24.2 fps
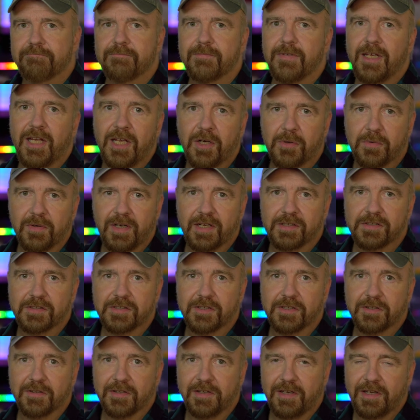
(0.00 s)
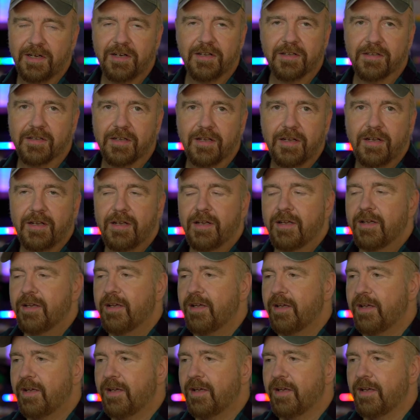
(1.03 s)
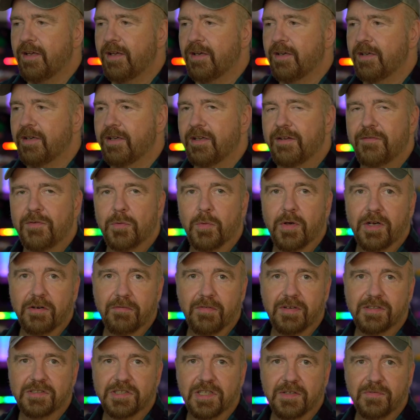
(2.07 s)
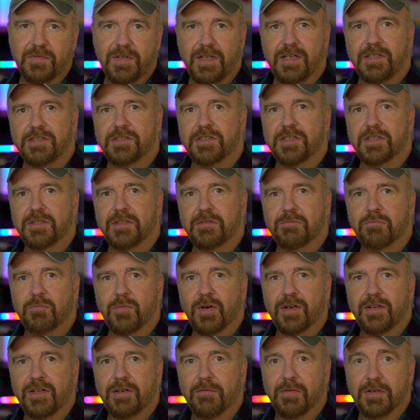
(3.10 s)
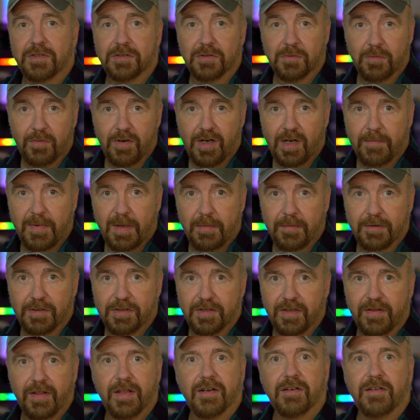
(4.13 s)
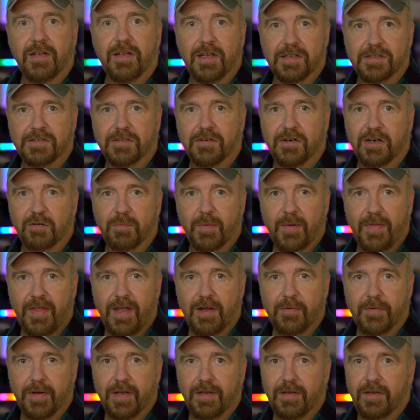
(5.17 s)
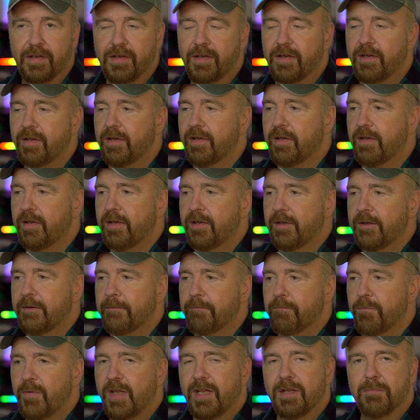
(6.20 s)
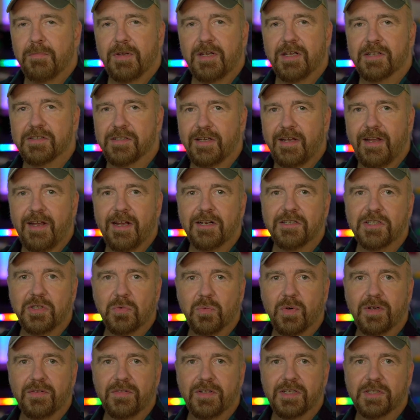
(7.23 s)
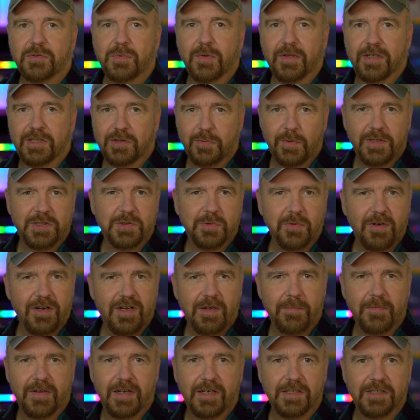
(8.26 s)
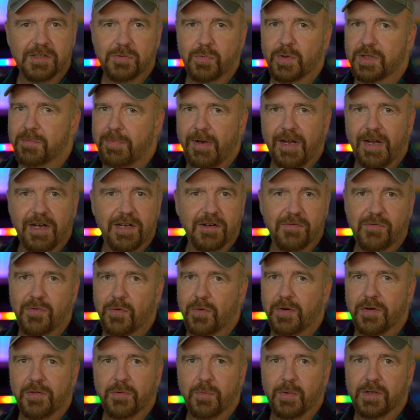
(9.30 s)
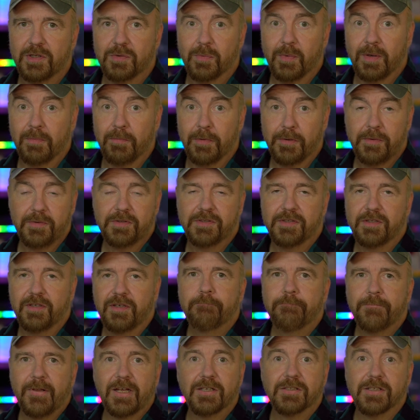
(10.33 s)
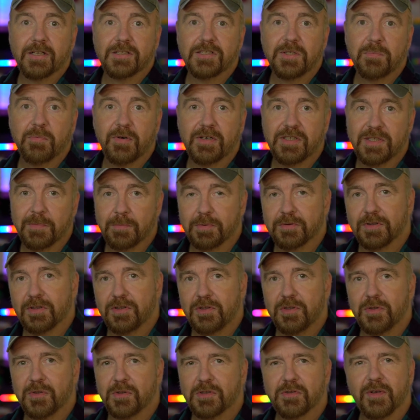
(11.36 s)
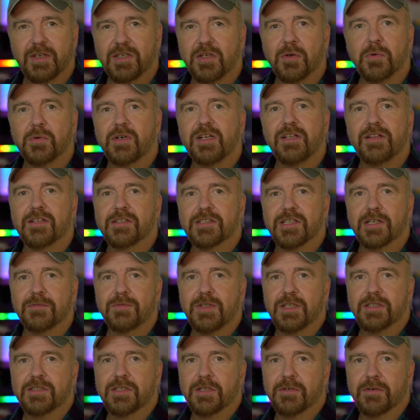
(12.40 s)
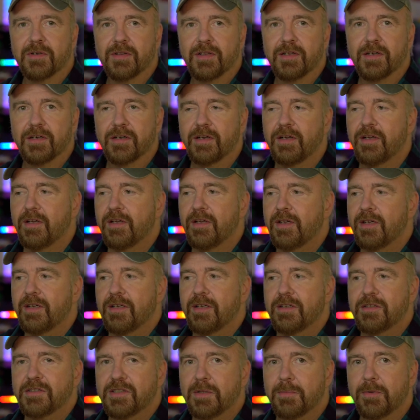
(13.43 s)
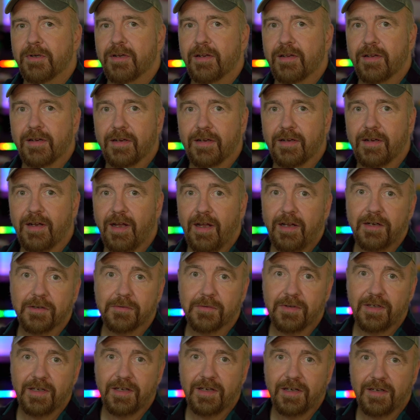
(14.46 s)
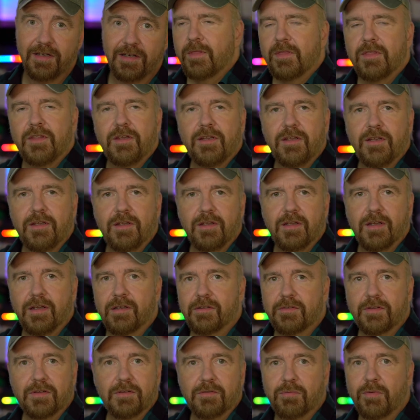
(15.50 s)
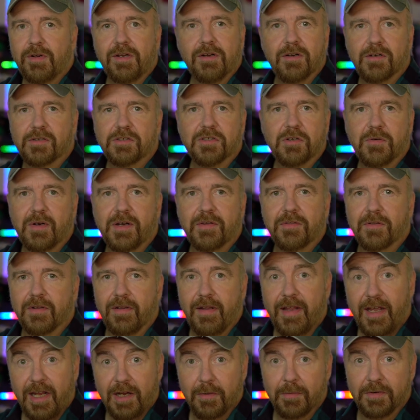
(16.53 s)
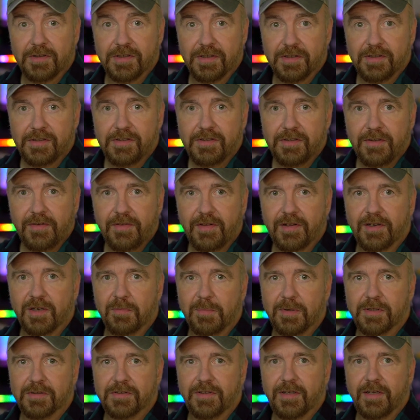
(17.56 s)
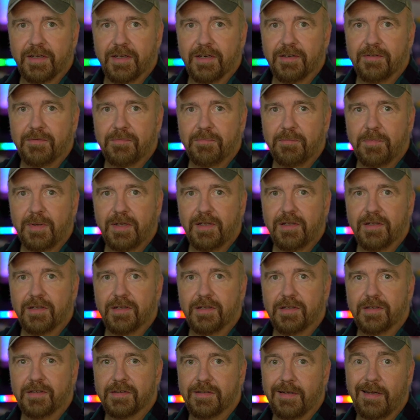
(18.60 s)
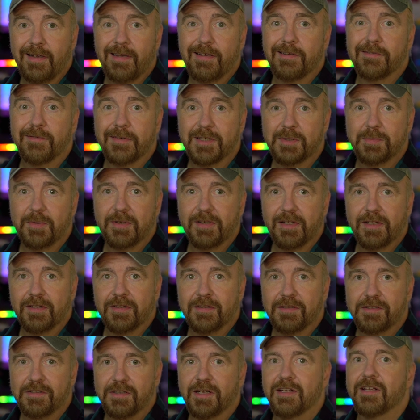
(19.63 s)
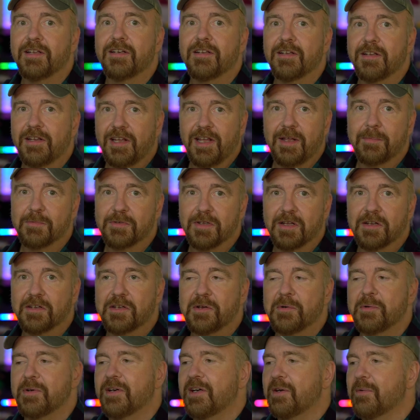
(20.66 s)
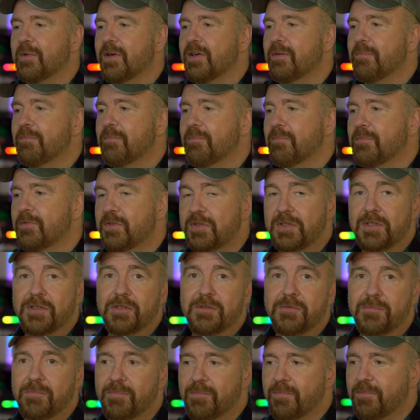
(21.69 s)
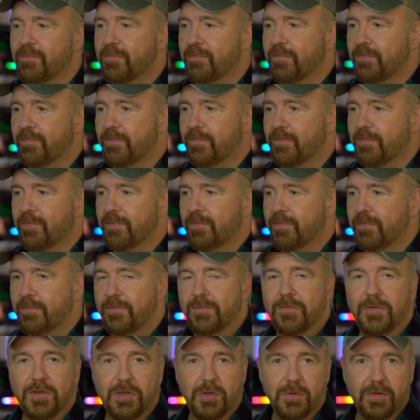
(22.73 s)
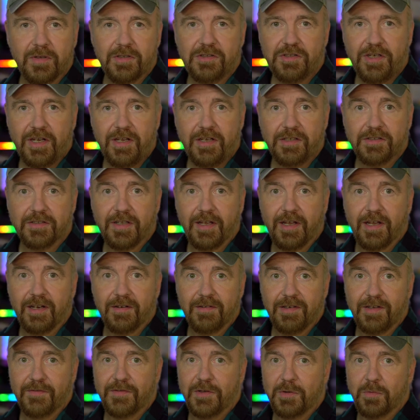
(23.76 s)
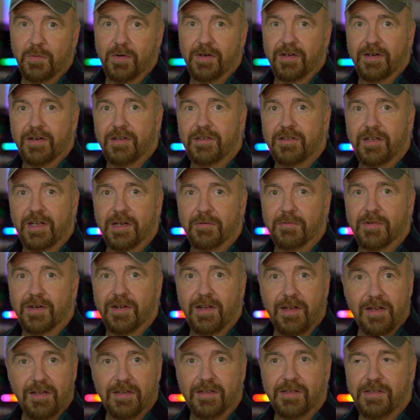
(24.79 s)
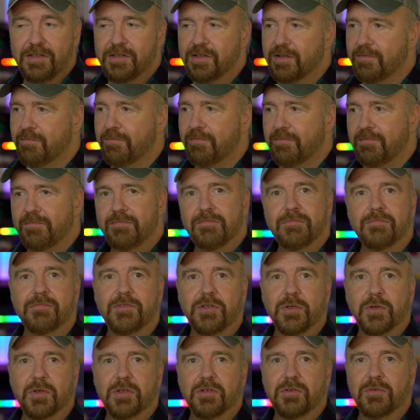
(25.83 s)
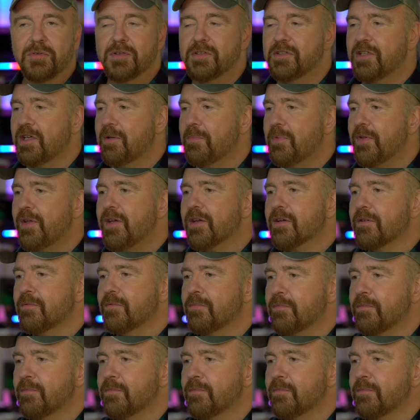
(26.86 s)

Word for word: I don't necessarily need it. And if you want to run self-test, just run the original ROM image and then test the hardware that way. And because I actually run this with a switch ROM that I just switch back and forth, which one boots, that's actually pretty simple to do. So I don't need the self-test code in there. Similarly, I don't need the 3 or so other languages that are built in because I only speak English and the game's not going anywhere. So you could change that. If you wanted to get rid of English, you could do the same thing.